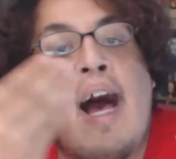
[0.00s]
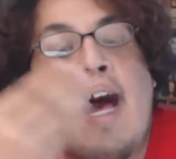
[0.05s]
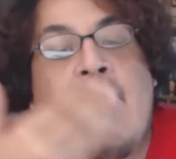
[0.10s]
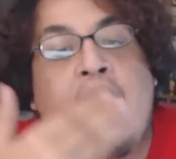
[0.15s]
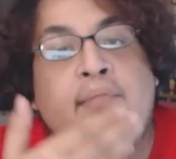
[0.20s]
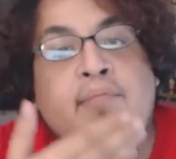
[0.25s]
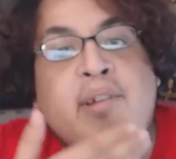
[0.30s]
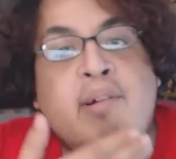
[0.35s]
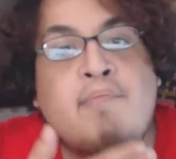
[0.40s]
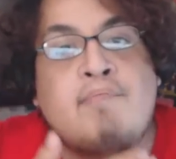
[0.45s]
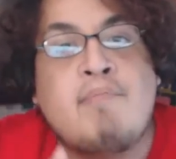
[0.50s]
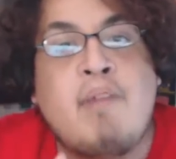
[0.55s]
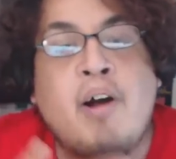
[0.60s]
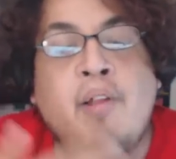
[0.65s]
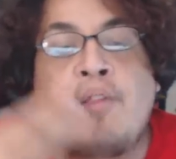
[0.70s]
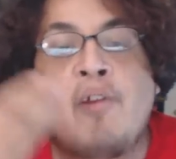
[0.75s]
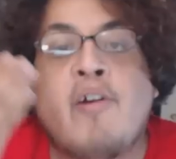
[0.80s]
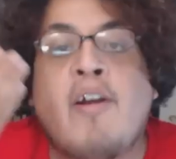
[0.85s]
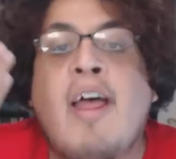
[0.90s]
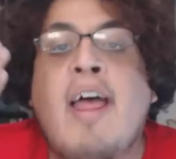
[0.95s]
I am your
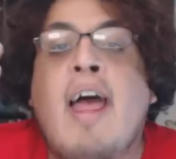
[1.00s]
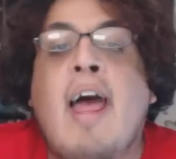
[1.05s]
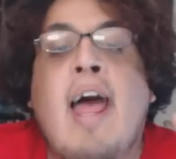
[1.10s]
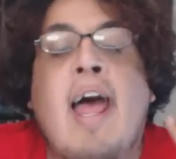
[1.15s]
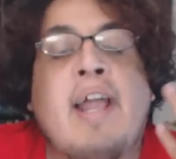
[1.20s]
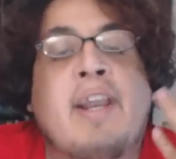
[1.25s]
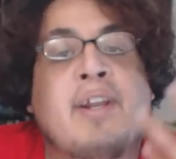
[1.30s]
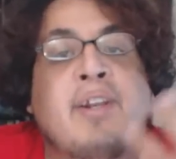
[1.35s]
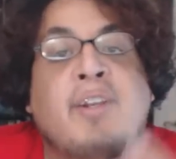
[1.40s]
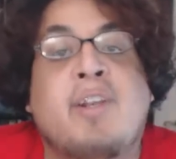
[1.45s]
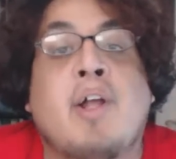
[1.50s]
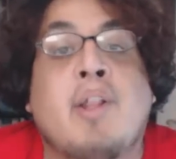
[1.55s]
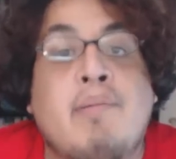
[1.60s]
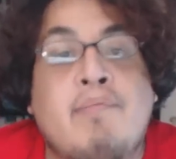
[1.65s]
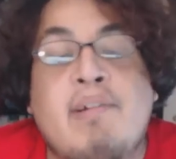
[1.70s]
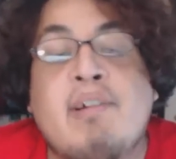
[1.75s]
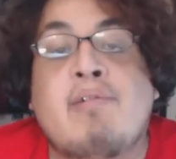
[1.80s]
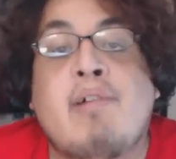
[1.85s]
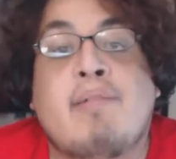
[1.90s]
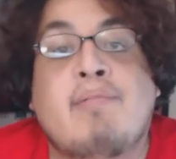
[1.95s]
mother, and another
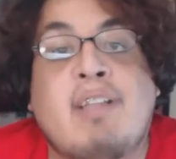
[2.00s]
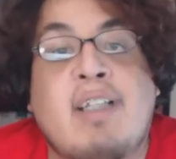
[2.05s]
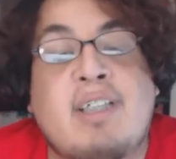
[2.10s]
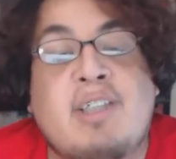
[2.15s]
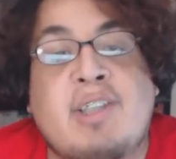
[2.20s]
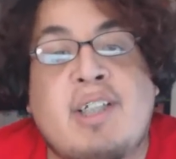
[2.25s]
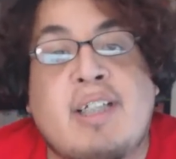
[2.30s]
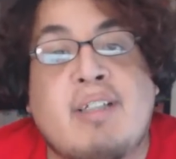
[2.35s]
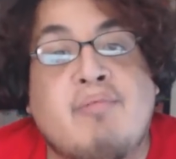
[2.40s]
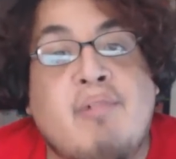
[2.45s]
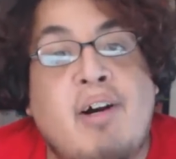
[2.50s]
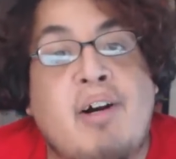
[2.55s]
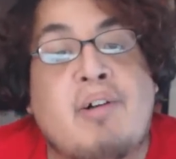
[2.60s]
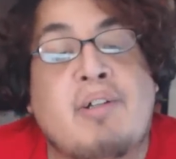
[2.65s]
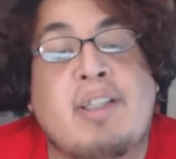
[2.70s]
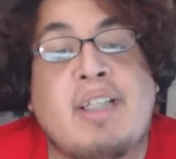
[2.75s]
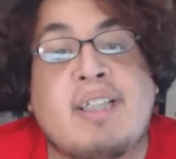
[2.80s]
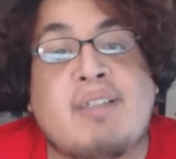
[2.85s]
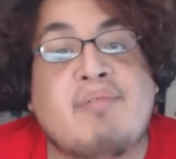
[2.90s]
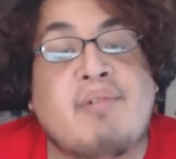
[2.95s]
big revelation as well.
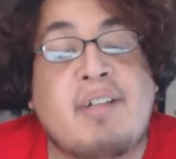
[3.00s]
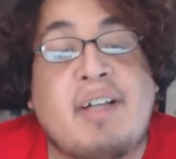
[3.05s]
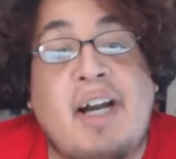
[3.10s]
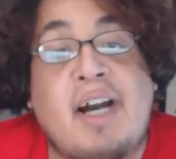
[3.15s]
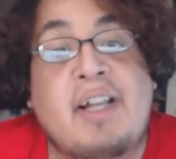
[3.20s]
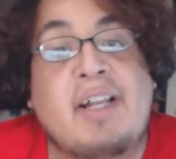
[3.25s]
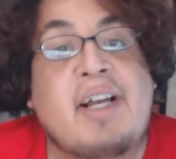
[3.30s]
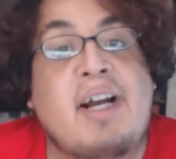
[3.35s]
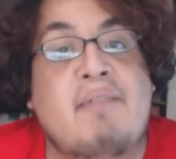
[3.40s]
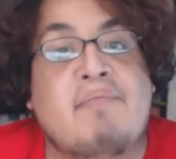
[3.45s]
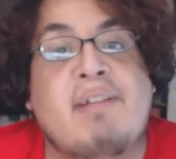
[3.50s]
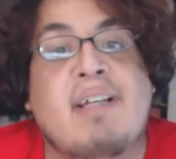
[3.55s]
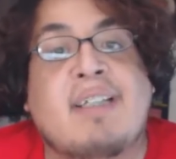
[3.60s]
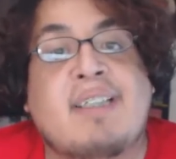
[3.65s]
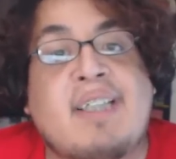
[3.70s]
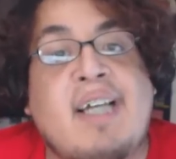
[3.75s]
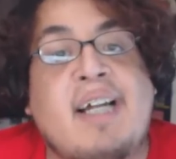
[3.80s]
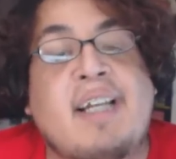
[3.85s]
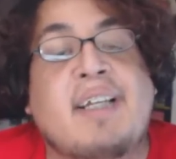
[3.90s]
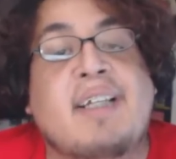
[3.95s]
And this one kind of got me
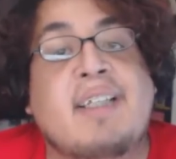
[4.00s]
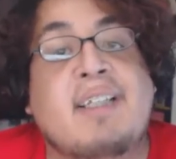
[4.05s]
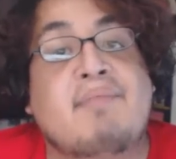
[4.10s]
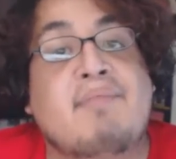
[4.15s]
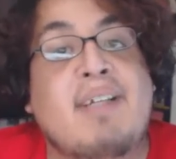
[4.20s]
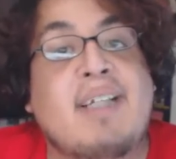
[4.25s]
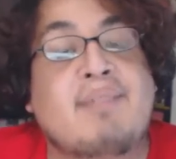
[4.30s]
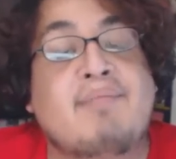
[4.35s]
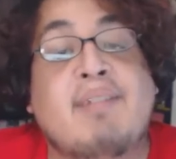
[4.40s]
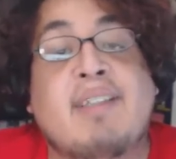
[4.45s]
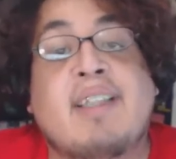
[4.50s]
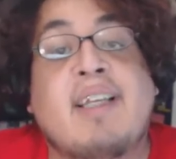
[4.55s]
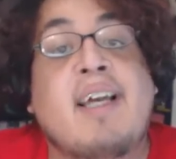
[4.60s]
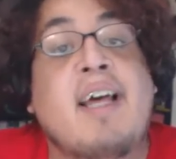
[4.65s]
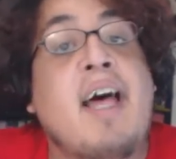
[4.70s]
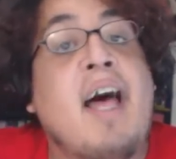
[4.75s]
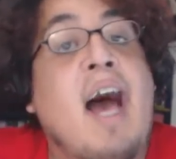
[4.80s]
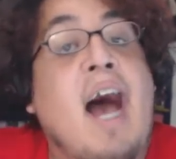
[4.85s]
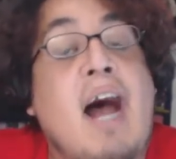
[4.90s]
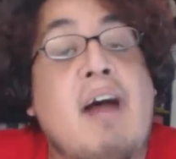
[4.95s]
excited, because it makes me think
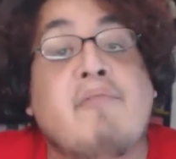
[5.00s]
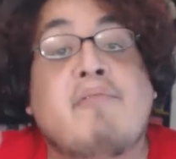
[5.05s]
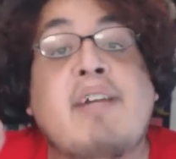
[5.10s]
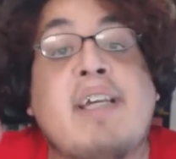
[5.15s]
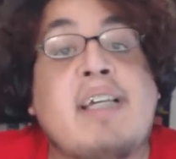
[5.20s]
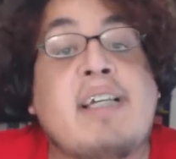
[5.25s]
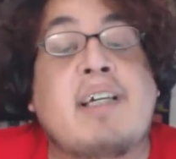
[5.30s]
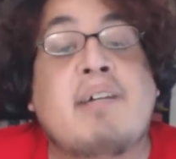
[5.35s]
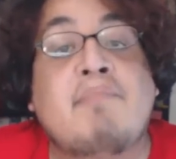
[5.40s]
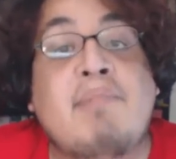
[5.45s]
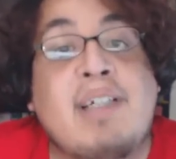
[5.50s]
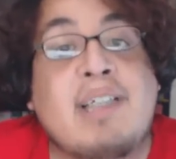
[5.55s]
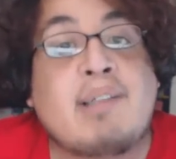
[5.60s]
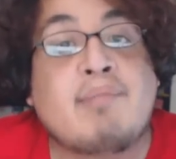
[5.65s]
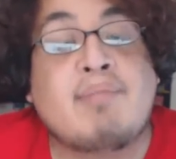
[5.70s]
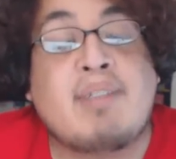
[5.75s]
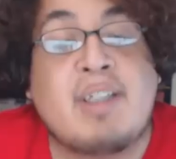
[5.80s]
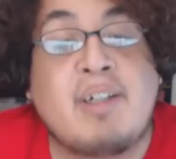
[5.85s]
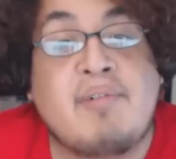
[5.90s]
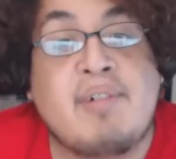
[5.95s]
Irene can be
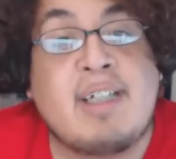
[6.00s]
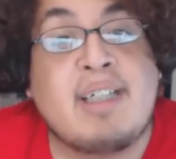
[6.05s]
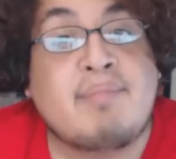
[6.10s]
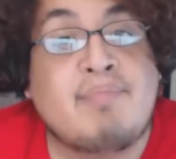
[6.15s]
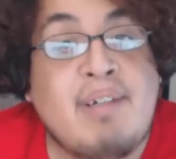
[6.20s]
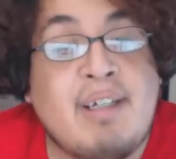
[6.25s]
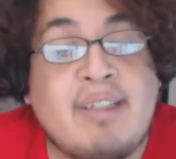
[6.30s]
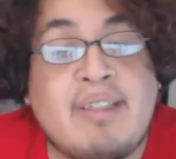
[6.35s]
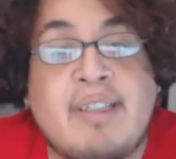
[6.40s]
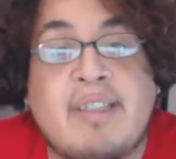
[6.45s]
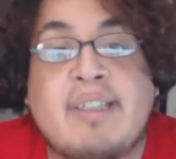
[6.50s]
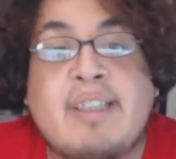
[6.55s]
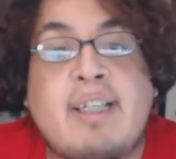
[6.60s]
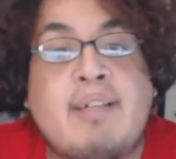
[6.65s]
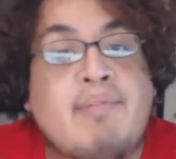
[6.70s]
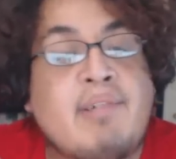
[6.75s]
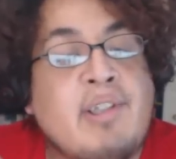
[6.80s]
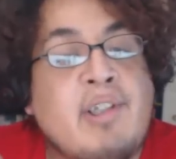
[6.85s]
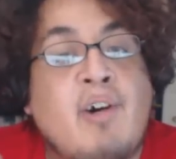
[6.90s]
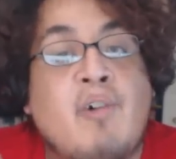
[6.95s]
some serious business,
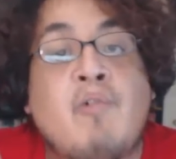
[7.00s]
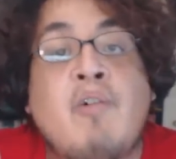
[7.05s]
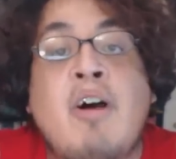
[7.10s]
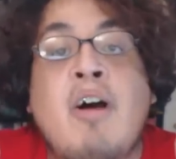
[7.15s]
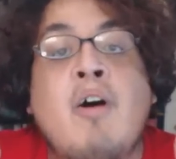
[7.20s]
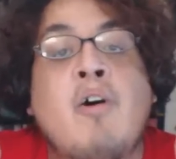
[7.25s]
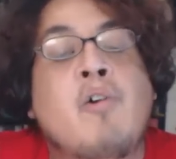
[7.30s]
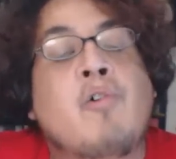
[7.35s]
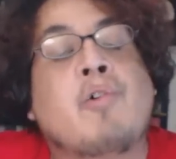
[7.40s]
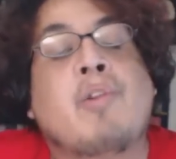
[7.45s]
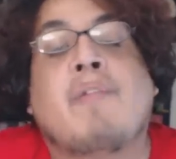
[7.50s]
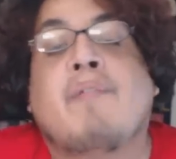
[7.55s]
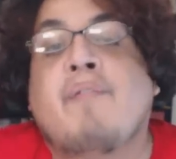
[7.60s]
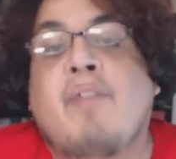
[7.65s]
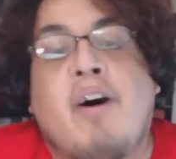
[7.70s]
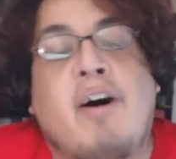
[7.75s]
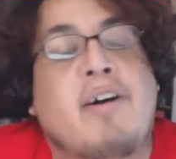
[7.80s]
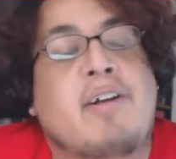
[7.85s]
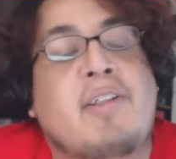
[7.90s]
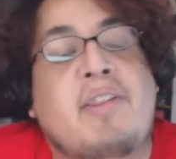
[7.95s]
even though who the
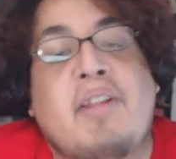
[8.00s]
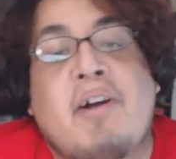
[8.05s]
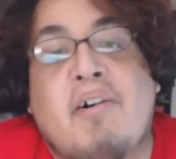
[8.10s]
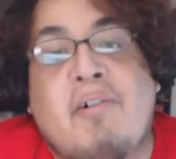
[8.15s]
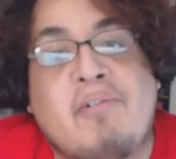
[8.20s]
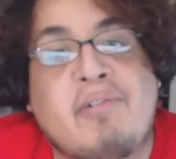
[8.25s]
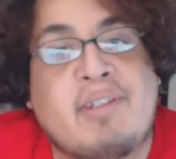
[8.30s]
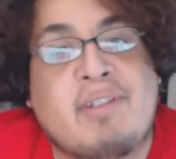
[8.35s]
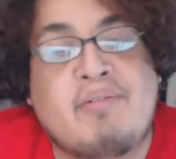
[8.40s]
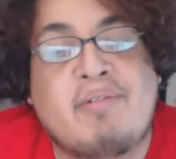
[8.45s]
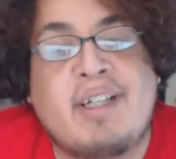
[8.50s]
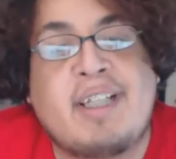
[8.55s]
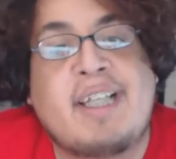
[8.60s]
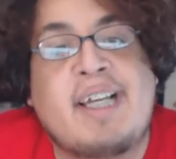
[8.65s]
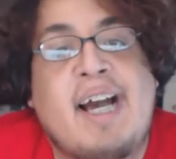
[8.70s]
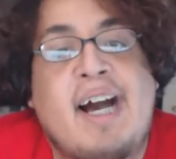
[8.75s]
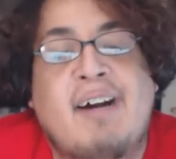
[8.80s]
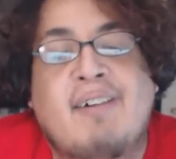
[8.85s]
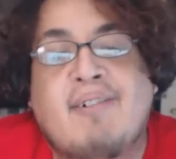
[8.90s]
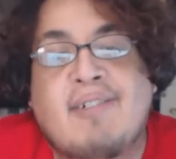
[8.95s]
fuck knows really
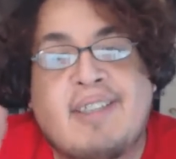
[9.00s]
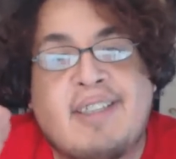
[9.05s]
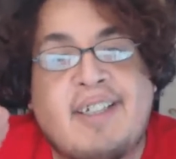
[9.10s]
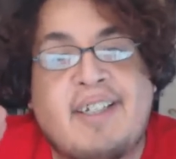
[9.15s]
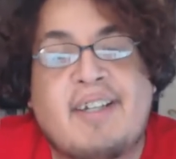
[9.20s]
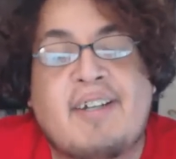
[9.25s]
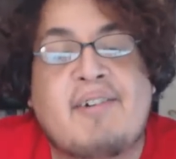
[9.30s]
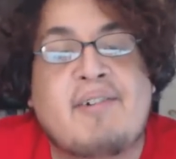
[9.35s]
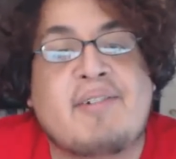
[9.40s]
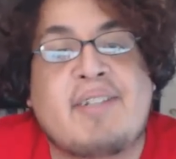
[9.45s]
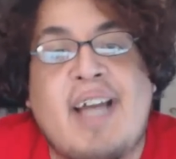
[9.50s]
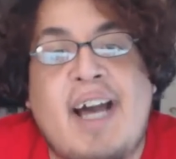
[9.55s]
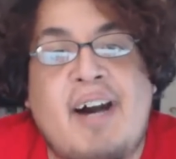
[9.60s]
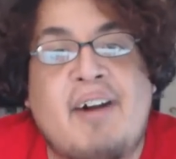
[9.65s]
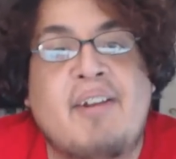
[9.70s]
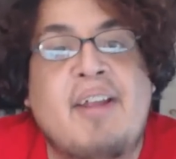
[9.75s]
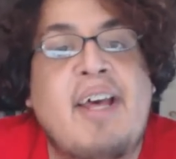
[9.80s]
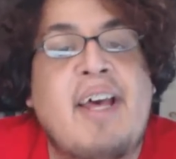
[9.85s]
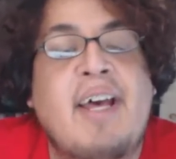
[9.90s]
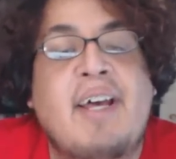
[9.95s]
how it's going to go
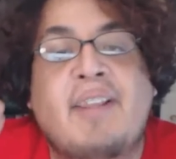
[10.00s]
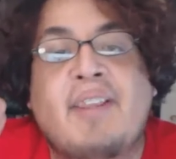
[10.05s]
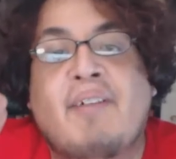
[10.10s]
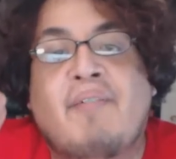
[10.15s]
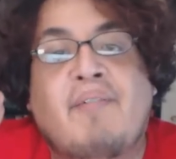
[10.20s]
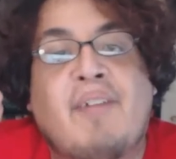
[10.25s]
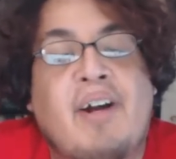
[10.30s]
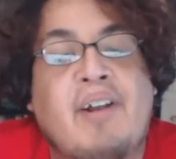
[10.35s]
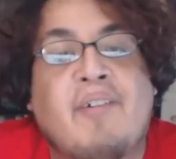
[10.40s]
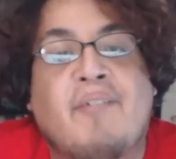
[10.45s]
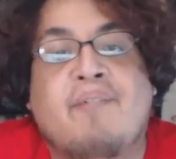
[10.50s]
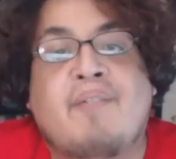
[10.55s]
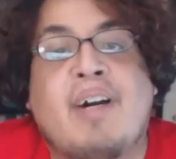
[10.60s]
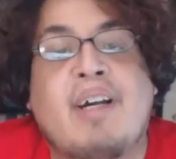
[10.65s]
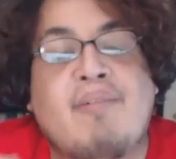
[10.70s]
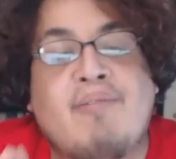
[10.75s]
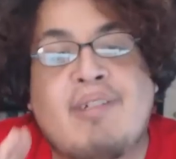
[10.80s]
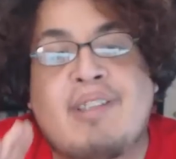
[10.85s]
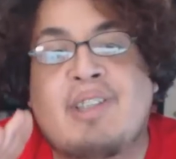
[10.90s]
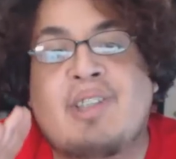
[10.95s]
down in the final
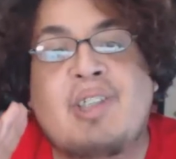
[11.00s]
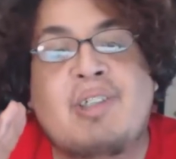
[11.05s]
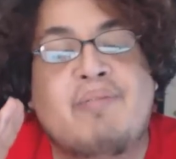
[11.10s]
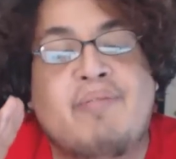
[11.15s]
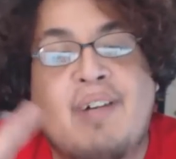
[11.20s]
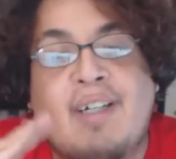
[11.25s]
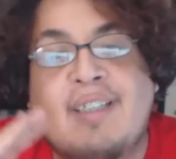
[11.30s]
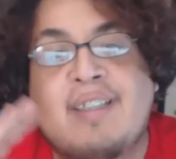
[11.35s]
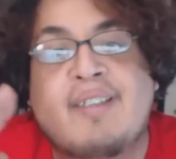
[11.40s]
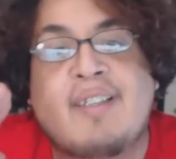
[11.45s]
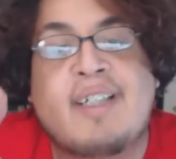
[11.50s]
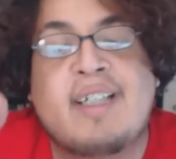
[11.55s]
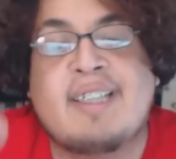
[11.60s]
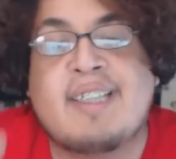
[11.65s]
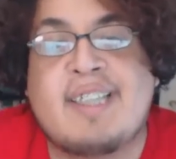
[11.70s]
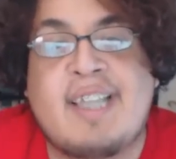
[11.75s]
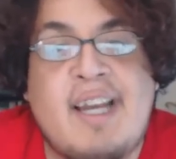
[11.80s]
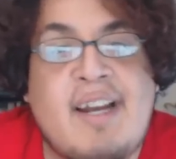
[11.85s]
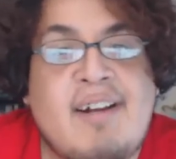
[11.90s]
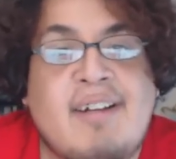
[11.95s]
fight when she fights
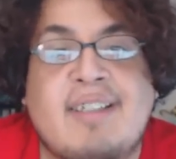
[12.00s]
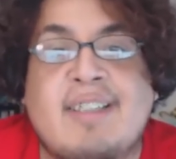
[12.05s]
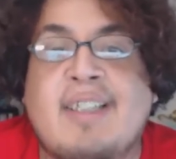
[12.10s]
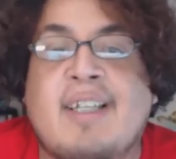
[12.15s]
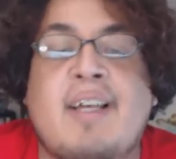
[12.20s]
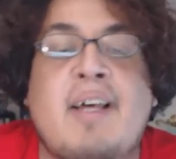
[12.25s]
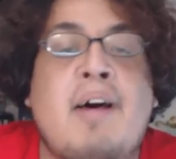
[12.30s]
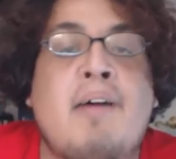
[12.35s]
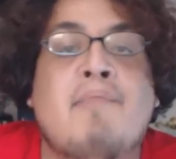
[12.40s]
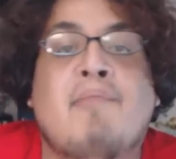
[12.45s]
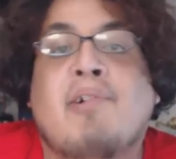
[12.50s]
against Erza.